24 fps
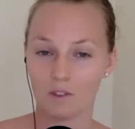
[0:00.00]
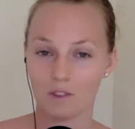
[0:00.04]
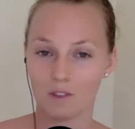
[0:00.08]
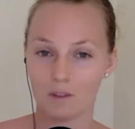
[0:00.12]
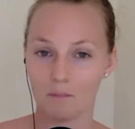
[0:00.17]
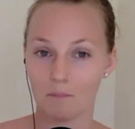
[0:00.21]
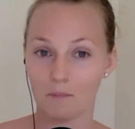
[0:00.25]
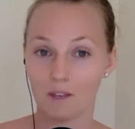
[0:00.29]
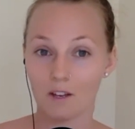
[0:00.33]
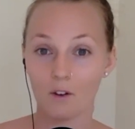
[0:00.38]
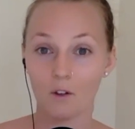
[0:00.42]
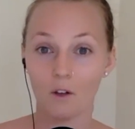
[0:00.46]
the
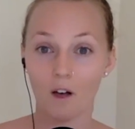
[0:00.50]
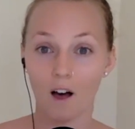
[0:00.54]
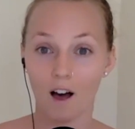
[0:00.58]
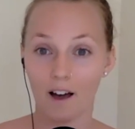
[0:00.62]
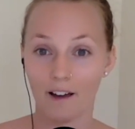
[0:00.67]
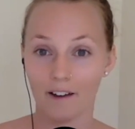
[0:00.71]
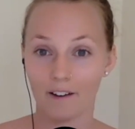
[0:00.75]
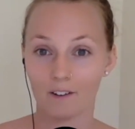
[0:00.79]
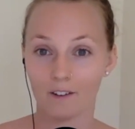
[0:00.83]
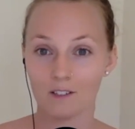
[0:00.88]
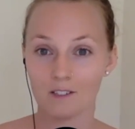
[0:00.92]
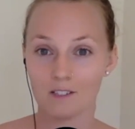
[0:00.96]
middle
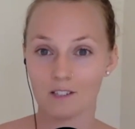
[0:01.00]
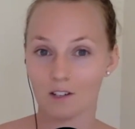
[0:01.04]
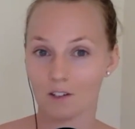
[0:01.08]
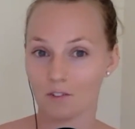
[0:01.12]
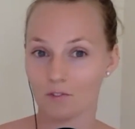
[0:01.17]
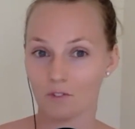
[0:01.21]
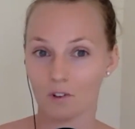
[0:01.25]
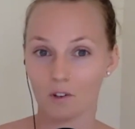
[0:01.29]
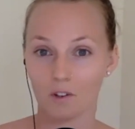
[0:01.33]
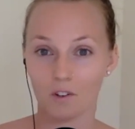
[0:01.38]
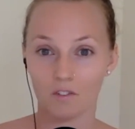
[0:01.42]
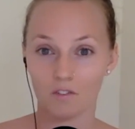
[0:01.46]
aisles that are
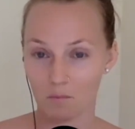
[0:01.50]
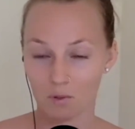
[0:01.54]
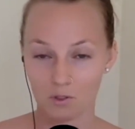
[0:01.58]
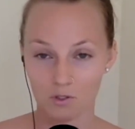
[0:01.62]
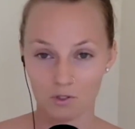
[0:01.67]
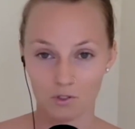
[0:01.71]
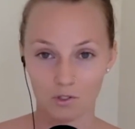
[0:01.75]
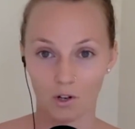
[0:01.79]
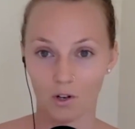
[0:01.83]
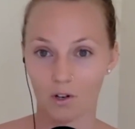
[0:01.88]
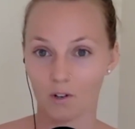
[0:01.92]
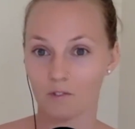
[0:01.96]
full of
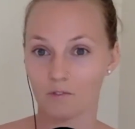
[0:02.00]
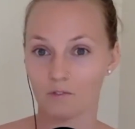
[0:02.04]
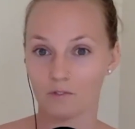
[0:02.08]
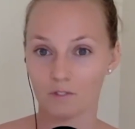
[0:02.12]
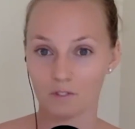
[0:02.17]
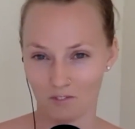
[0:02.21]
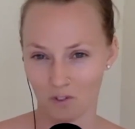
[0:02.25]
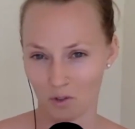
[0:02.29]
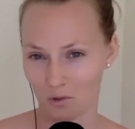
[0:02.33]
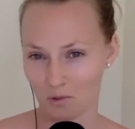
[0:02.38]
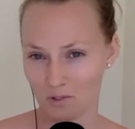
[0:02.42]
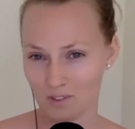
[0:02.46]
preserved
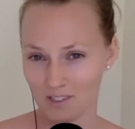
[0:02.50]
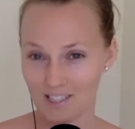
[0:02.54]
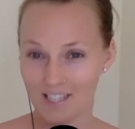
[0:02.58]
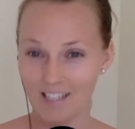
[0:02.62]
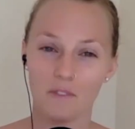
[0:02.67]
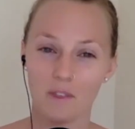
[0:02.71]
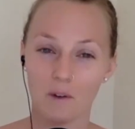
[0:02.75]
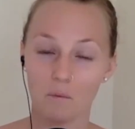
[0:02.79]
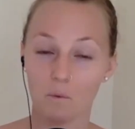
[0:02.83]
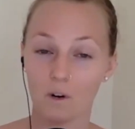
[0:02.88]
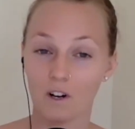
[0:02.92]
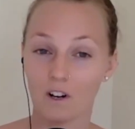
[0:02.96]
foods,
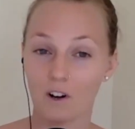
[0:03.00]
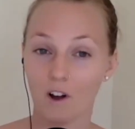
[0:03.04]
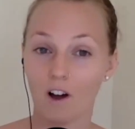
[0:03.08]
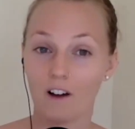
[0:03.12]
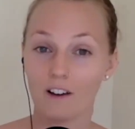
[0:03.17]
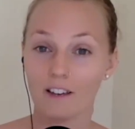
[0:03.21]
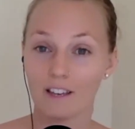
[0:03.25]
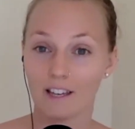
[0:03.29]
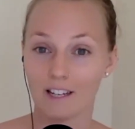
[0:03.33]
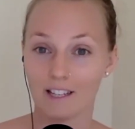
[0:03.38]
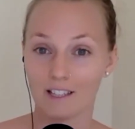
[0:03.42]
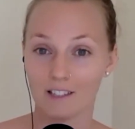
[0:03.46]
then we're not
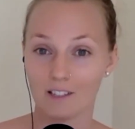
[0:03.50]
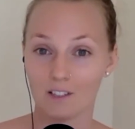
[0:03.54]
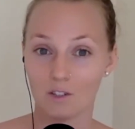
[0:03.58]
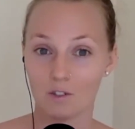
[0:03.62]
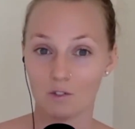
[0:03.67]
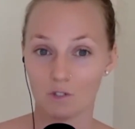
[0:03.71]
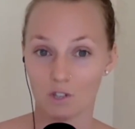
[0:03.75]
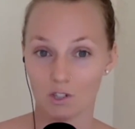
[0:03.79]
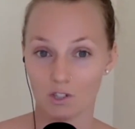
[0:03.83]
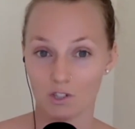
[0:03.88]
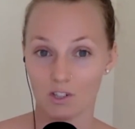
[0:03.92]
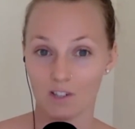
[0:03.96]
getting the
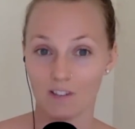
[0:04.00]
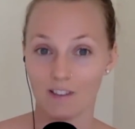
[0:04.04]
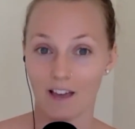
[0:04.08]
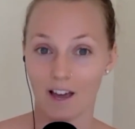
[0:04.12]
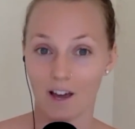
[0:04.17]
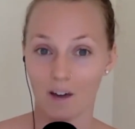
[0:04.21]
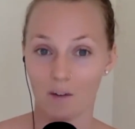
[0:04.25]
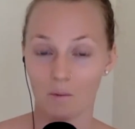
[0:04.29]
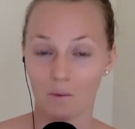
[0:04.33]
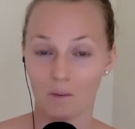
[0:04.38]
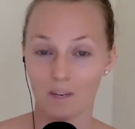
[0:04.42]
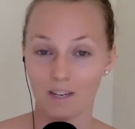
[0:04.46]
nutrition
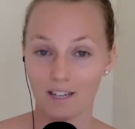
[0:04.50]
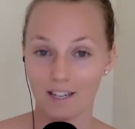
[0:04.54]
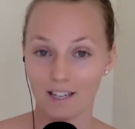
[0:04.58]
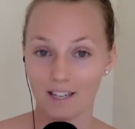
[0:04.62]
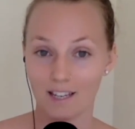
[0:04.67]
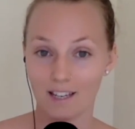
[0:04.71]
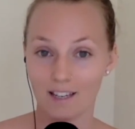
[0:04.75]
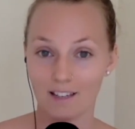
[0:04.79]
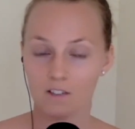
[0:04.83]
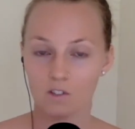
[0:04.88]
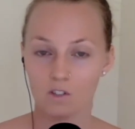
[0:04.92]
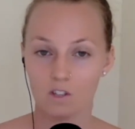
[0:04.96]
that we
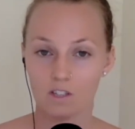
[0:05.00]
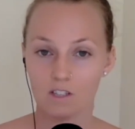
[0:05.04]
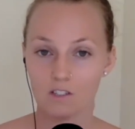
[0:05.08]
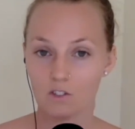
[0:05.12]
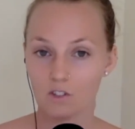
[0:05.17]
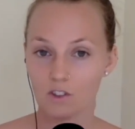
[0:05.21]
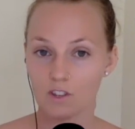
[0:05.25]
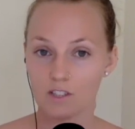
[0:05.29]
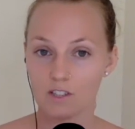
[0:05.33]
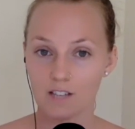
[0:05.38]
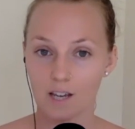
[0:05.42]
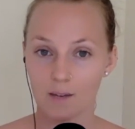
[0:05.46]
need. So these
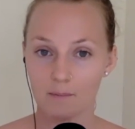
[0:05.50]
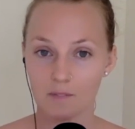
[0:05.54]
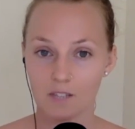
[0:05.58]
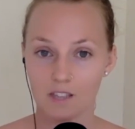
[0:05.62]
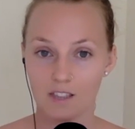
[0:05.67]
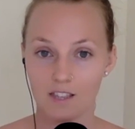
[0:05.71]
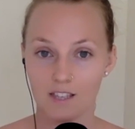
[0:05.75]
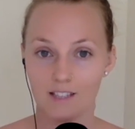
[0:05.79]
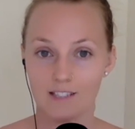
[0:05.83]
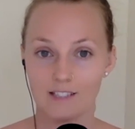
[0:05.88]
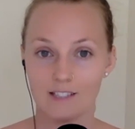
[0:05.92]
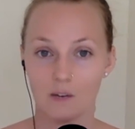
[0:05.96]
are the types of
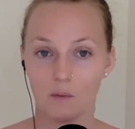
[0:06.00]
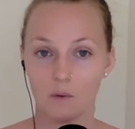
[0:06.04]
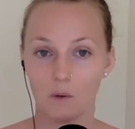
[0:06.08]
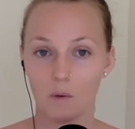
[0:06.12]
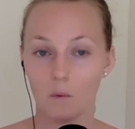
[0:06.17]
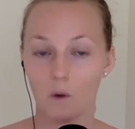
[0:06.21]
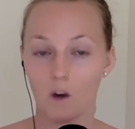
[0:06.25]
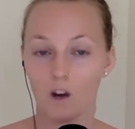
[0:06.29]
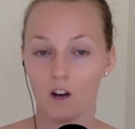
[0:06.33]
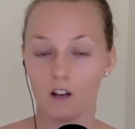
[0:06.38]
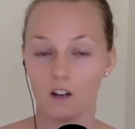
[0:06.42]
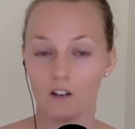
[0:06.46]
things that we
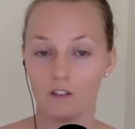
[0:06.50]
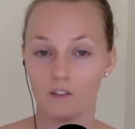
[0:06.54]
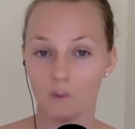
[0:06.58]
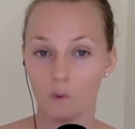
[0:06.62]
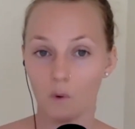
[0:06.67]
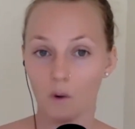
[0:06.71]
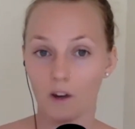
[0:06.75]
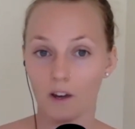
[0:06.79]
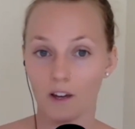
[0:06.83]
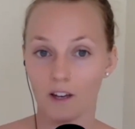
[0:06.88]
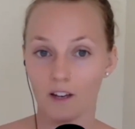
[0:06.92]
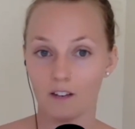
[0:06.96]
want to
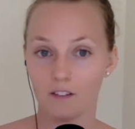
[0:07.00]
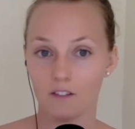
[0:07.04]
avoid.